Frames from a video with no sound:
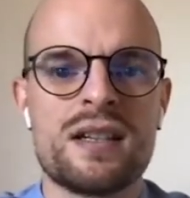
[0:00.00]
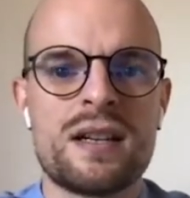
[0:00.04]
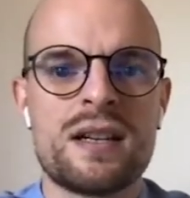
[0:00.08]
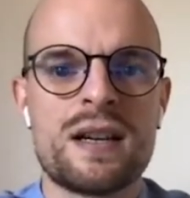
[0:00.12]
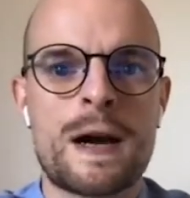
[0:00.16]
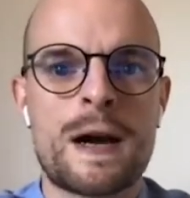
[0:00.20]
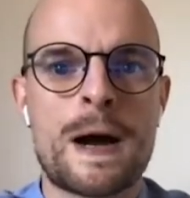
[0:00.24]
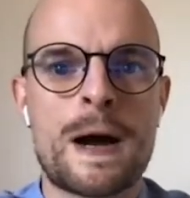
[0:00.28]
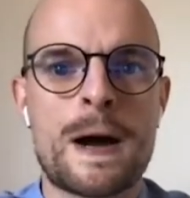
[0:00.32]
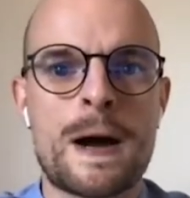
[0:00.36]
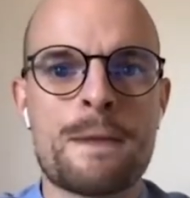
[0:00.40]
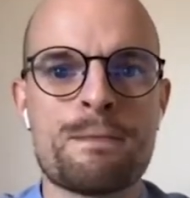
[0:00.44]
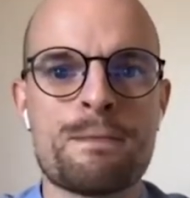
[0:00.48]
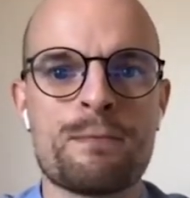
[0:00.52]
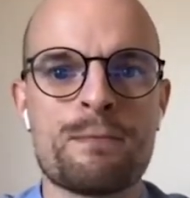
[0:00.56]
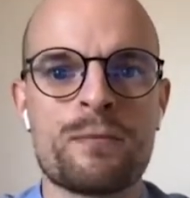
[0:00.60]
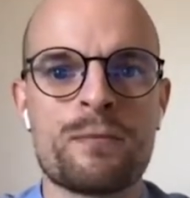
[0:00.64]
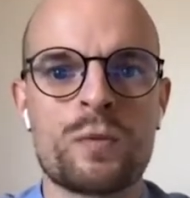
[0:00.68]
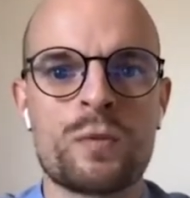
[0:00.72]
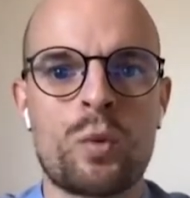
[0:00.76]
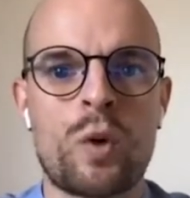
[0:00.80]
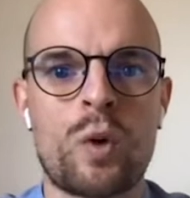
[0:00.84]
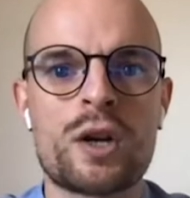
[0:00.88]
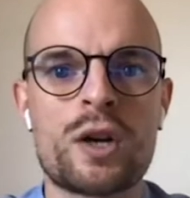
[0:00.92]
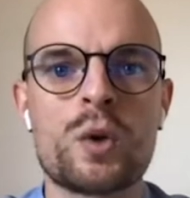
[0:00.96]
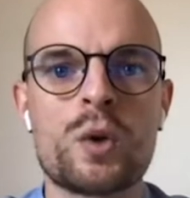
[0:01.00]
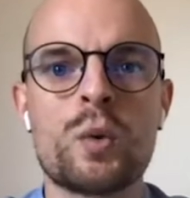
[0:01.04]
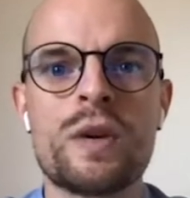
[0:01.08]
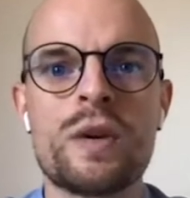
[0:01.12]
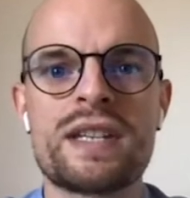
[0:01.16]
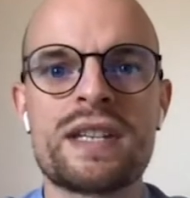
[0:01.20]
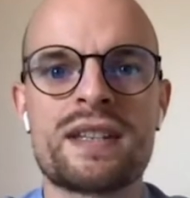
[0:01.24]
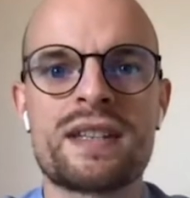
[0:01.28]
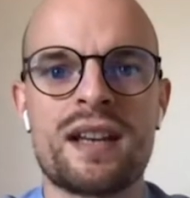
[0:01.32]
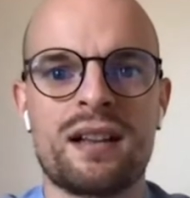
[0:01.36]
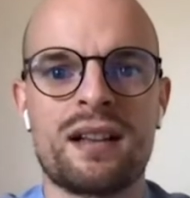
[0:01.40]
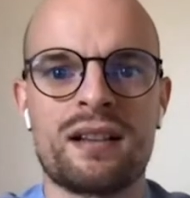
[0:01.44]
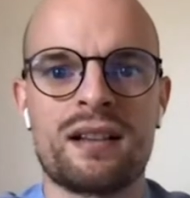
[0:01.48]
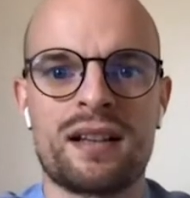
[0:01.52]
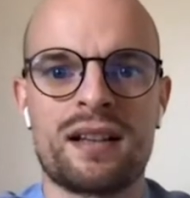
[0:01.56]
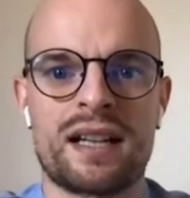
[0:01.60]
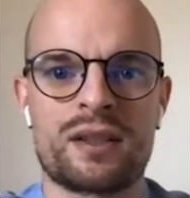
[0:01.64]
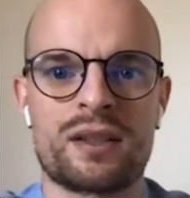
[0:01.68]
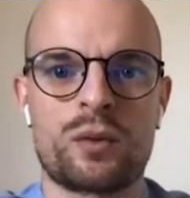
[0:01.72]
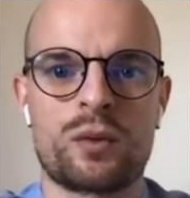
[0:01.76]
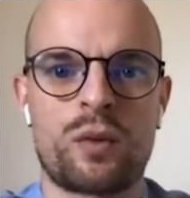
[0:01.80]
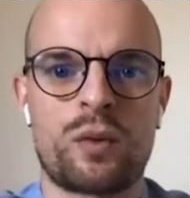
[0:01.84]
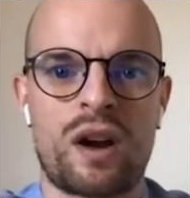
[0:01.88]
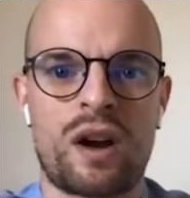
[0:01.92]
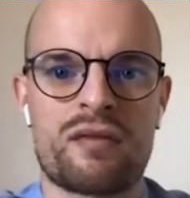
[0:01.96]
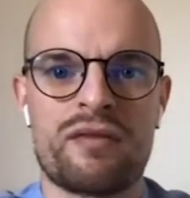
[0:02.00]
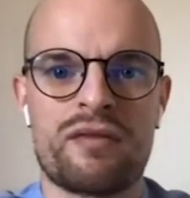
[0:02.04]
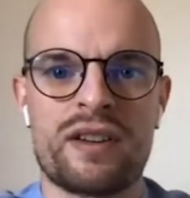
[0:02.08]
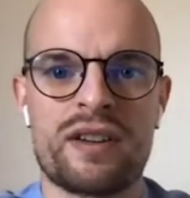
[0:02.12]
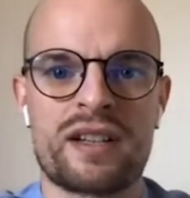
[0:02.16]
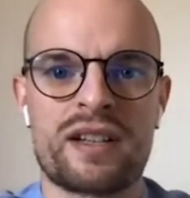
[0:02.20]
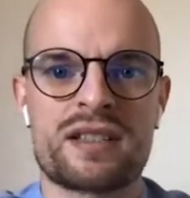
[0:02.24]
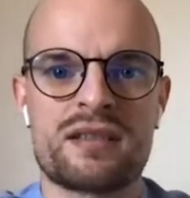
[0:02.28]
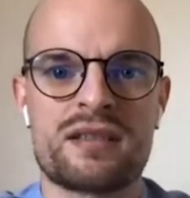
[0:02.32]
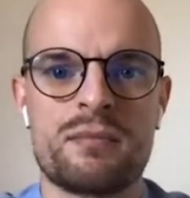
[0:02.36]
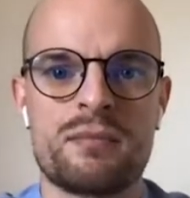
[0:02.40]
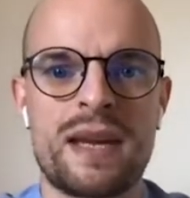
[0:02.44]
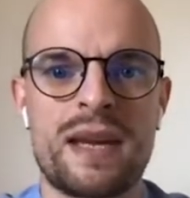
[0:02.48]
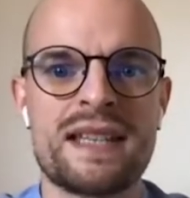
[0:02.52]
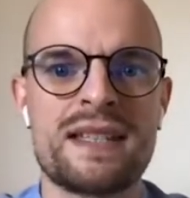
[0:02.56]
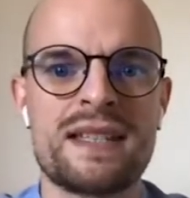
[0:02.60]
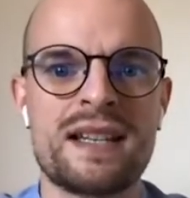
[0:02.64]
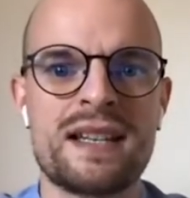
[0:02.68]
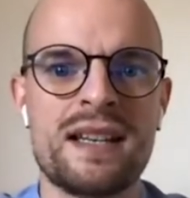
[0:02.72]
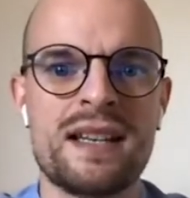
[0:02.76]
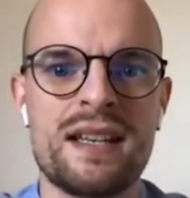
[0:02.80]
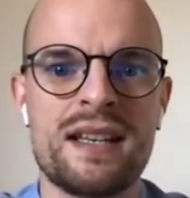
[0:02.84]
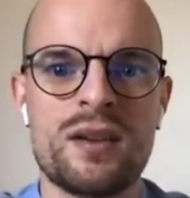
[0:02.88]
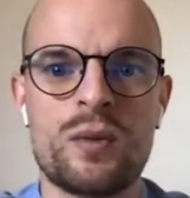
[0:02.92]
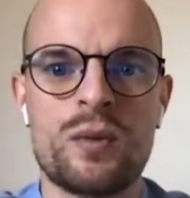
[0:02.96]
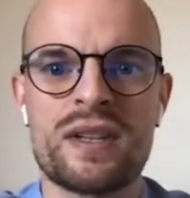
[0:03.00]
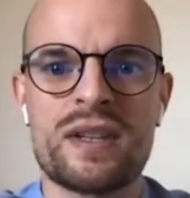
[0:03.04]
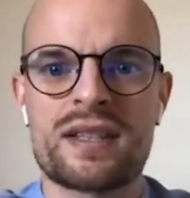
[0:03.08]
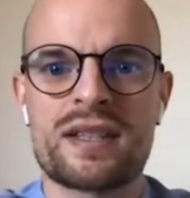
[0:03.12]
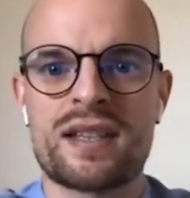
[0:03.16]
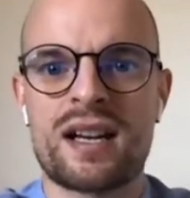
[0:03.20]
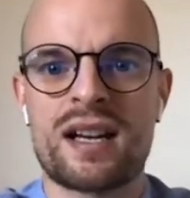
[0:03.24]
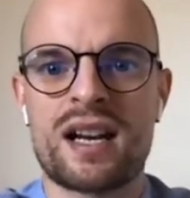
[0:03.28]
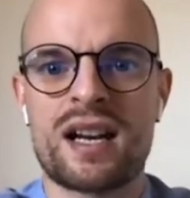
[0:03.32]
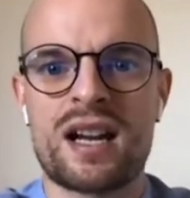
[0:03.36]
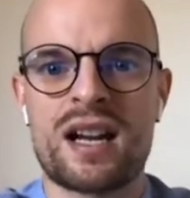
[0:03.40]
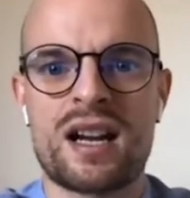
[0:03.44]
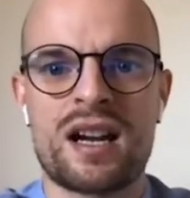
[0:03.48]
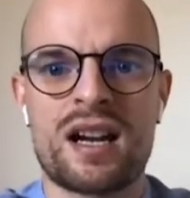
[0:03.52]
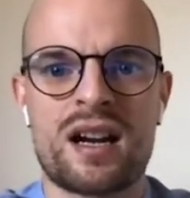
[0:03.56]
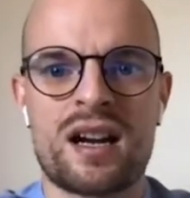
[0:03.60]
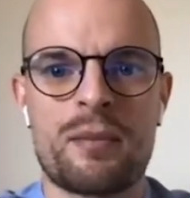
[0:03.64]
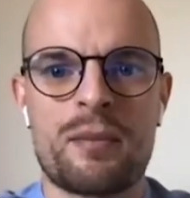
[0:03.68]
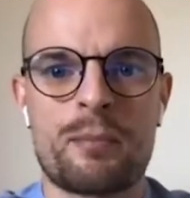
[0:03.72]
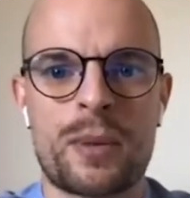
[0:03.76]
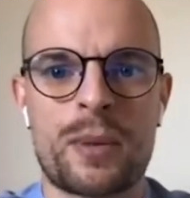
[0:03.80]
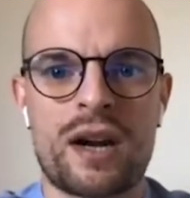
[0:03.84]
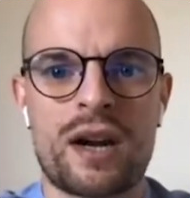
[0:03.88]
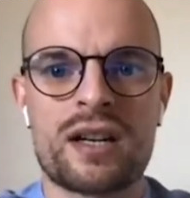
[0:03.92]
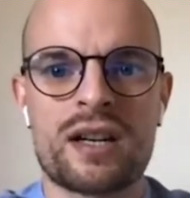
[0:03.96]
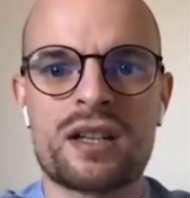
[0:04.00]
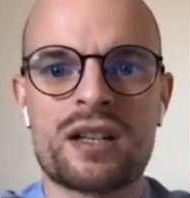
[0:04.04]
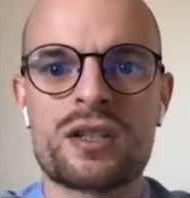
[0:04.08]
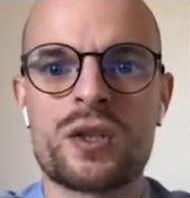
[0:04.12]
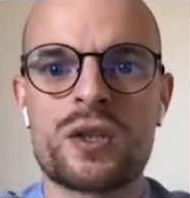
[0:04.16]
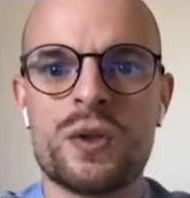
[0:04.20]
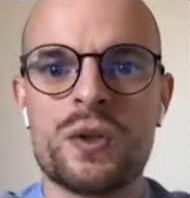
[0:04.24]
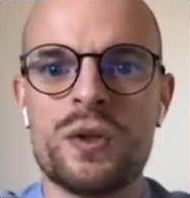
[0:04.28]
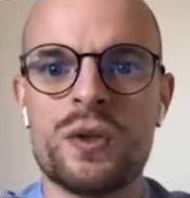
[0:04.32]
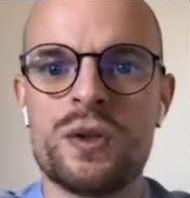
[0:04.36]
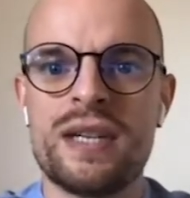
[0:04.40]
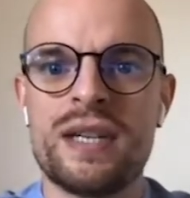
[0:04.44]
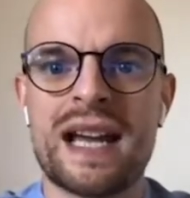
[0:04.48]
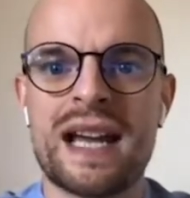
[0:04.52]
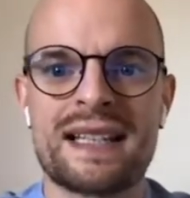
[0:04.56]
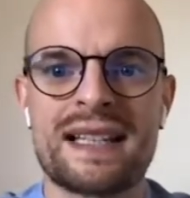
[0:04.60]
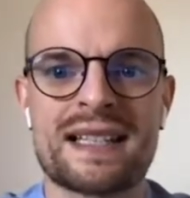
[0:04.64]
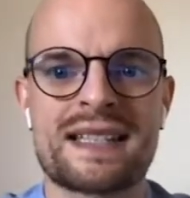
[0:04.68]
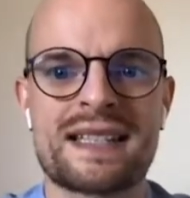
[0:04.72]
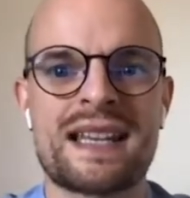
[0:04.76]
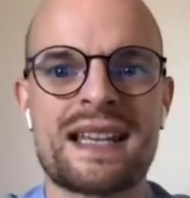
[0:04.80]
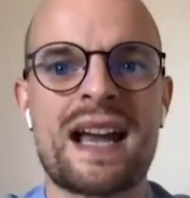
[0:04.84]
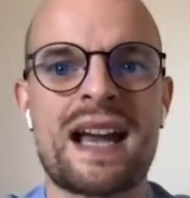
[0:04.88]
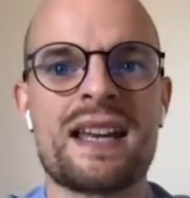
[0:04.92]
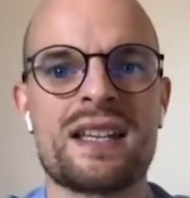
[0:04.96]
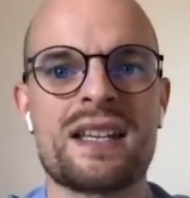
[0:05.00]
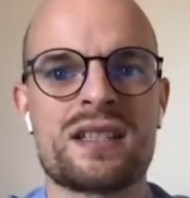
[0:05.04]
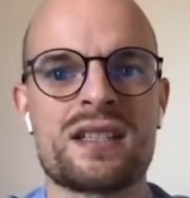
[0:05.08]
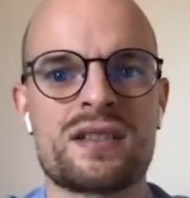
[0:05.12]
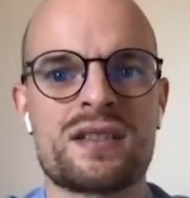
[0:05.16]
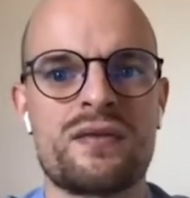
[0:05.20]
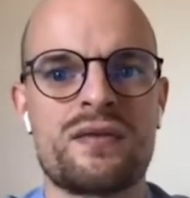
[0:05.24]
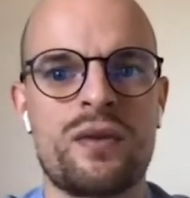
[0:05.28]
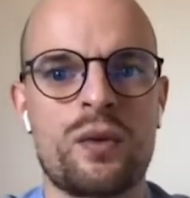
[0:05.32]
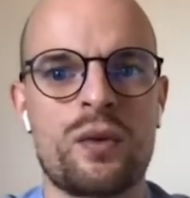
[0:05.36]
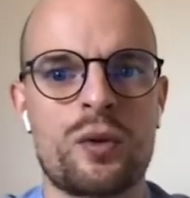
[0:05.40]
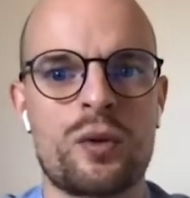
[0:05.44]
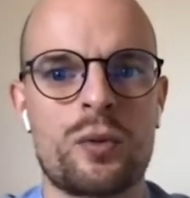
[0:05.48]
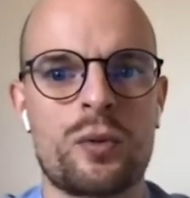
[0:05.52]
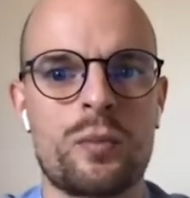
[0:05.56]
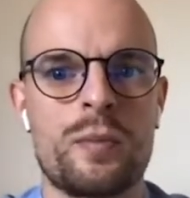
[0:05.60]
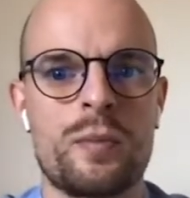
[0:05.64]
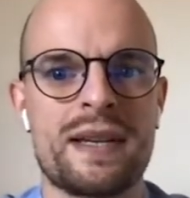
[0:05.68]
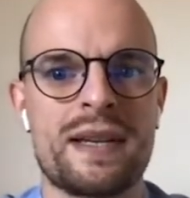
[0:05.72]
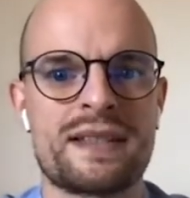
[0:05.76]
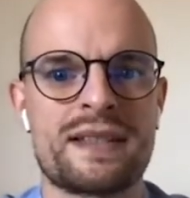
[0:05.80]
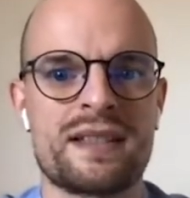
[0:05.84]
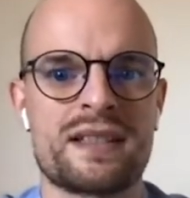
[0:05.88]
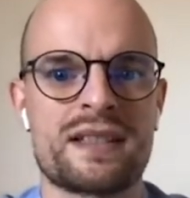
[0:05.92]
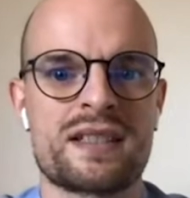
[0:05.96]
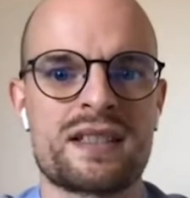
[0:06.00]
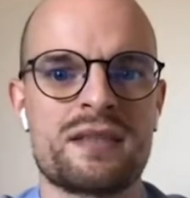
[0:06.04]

What do we sell at Graphext? Basically, we sell a product to do data science for business.